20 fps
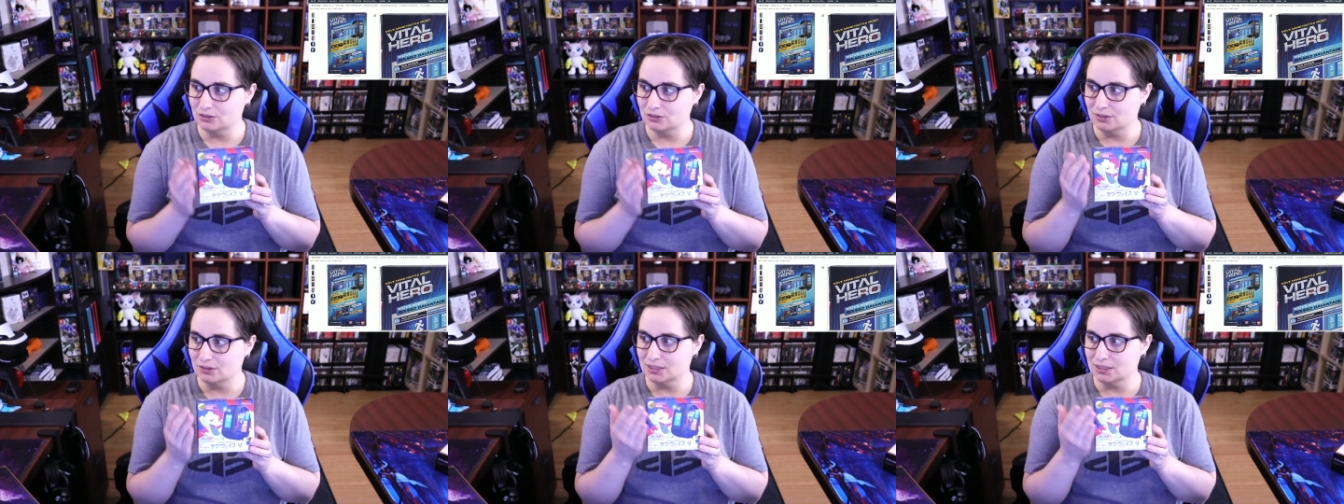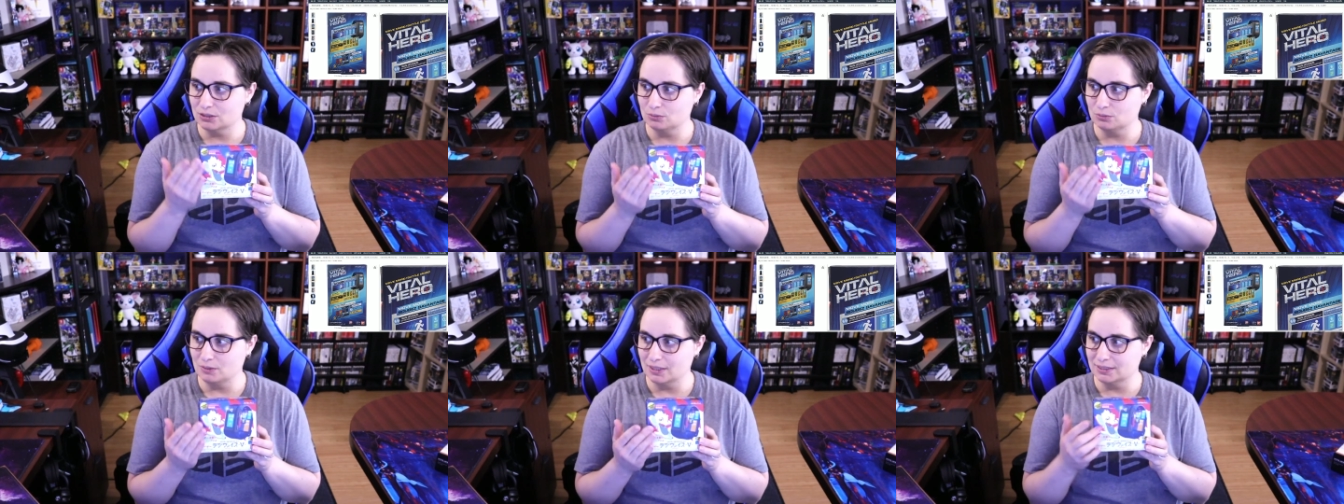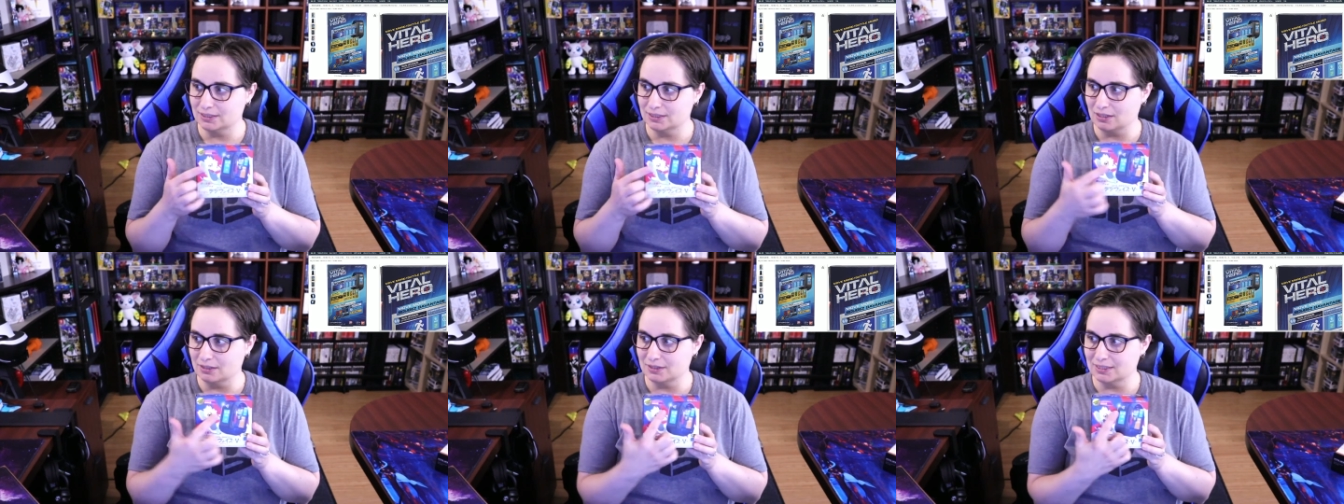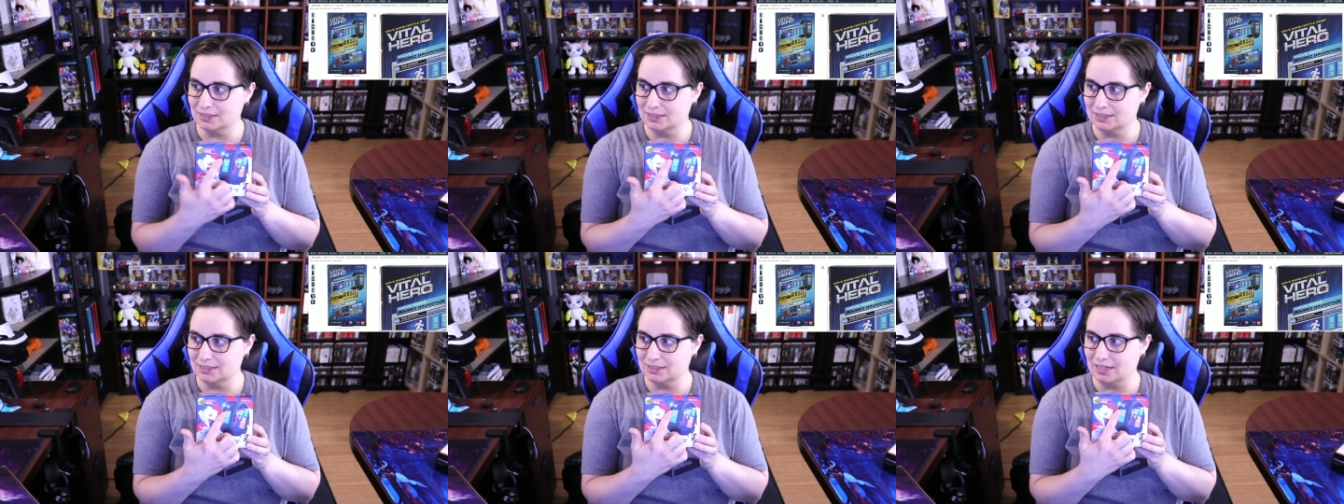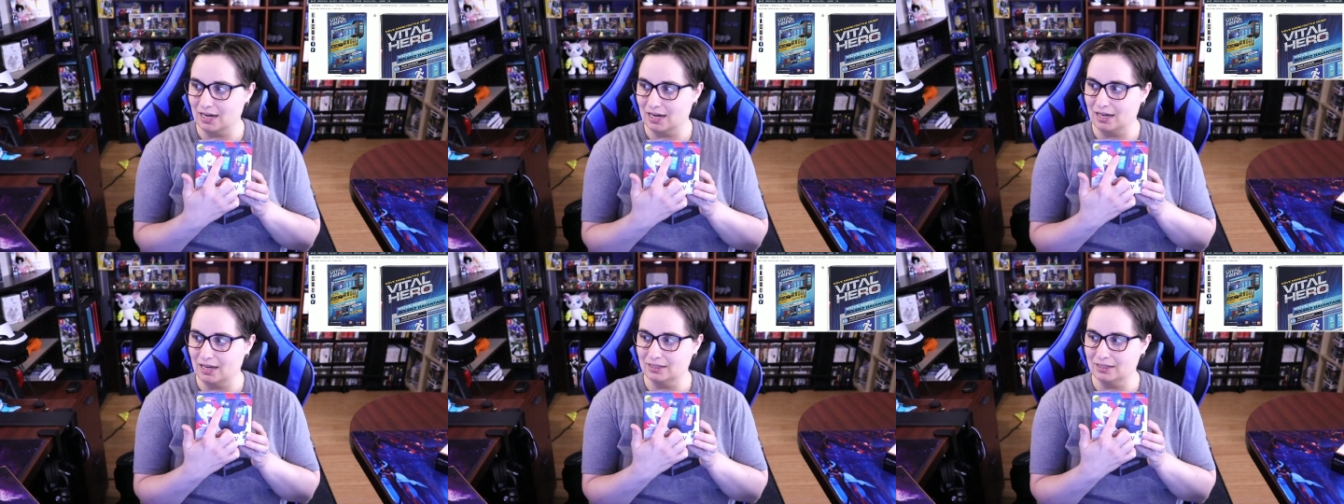So this one's got the
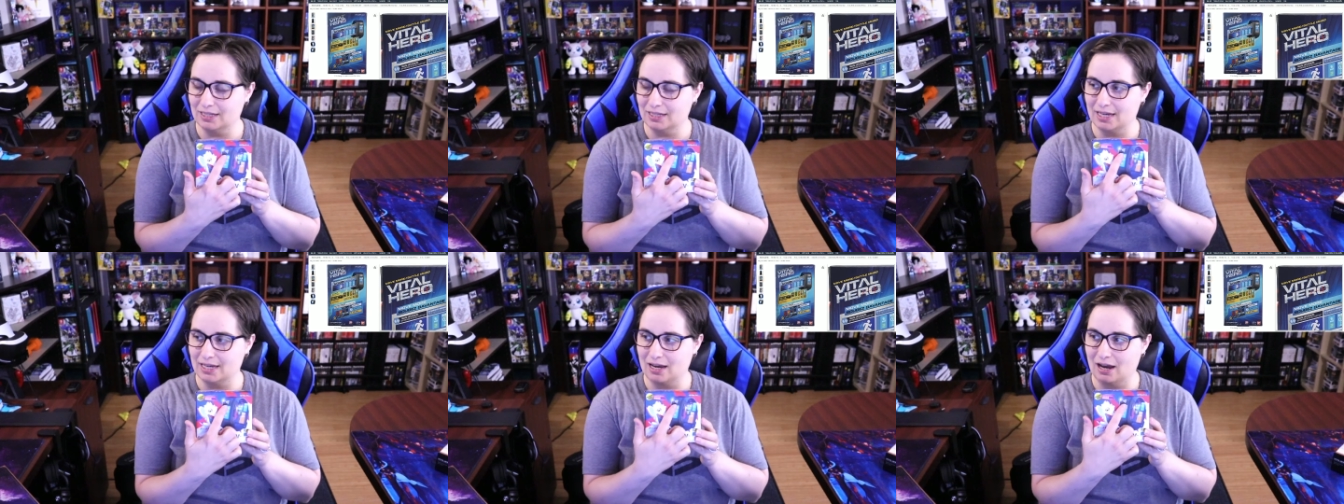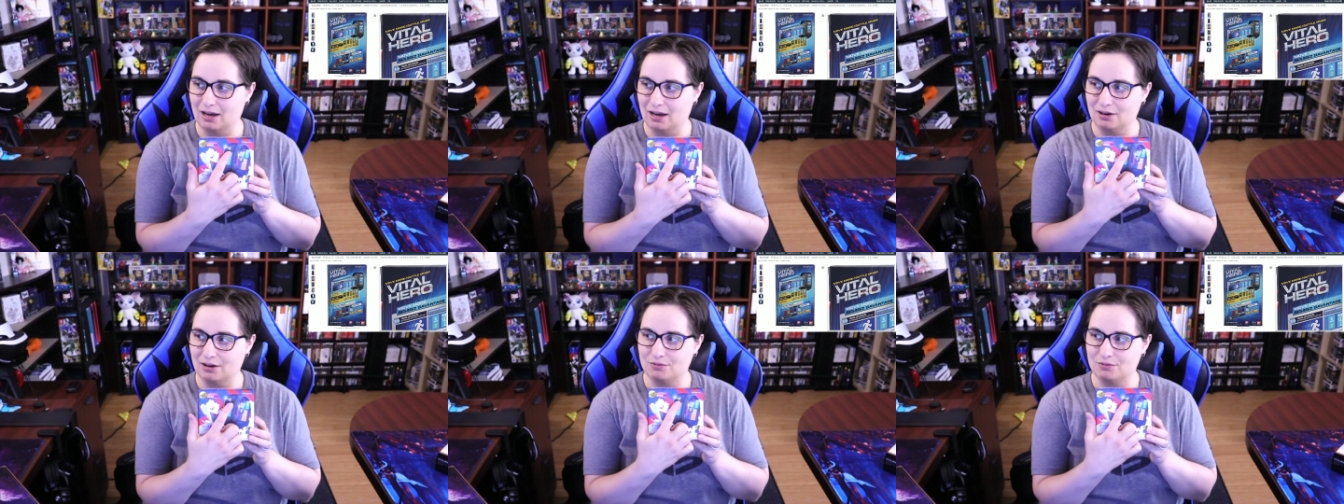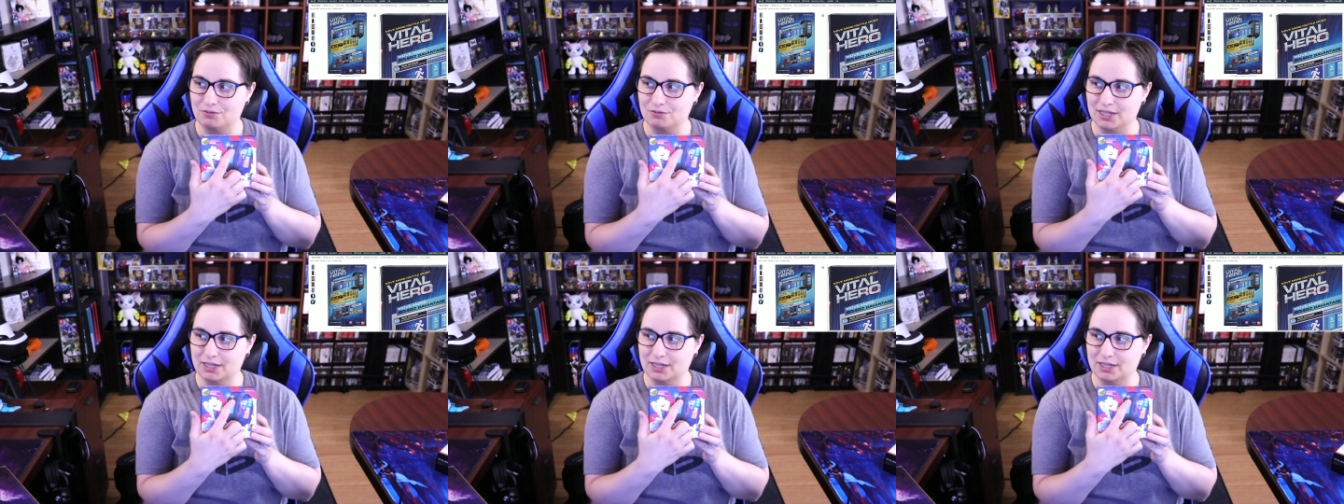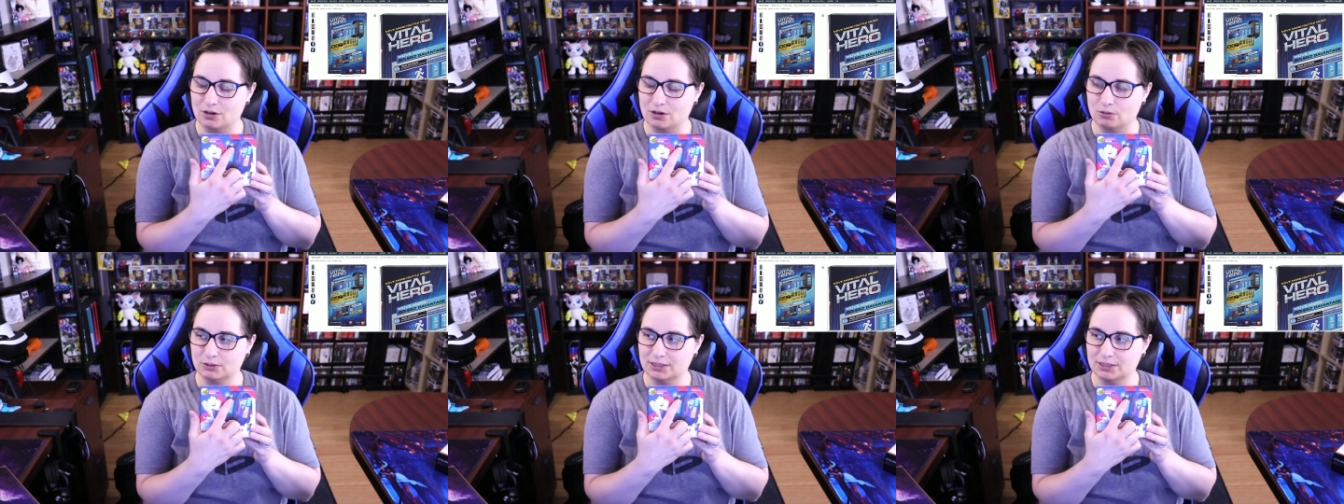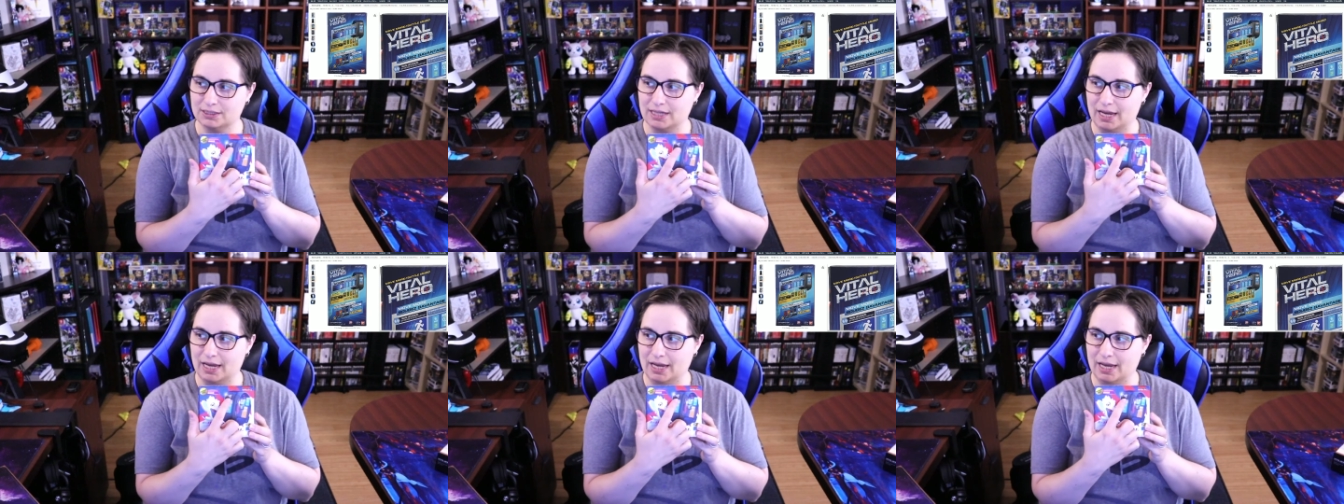styling of the
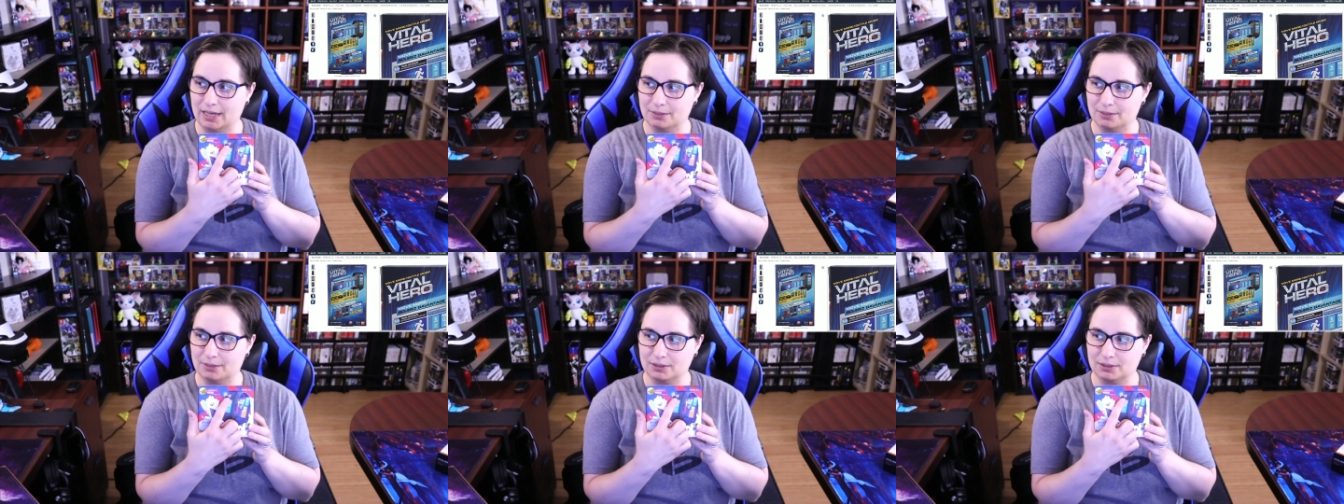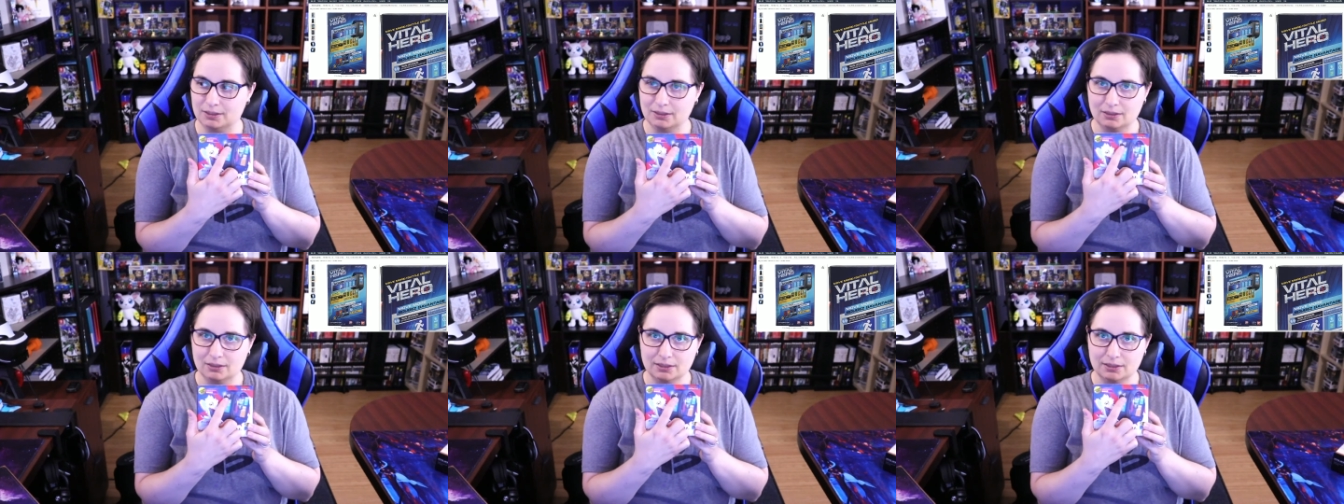Ghost Game